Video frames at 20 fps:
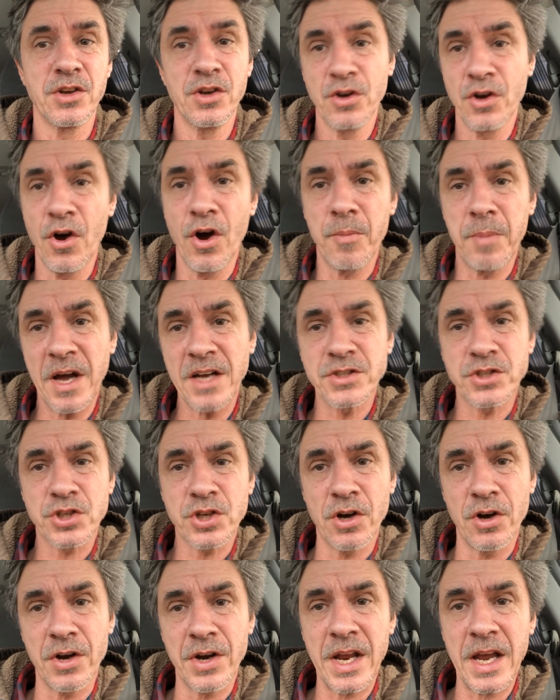You know about
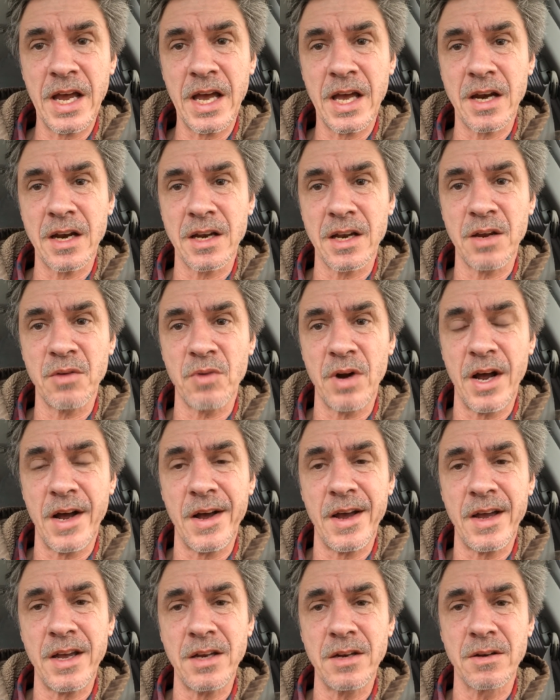Sean Hannity,
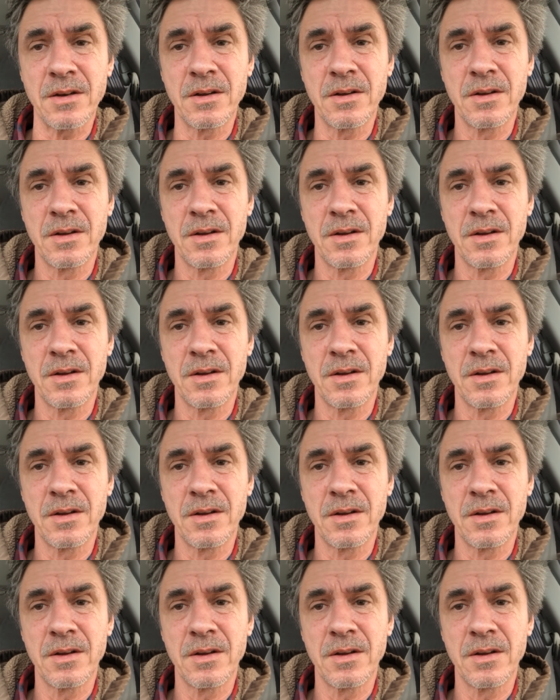right?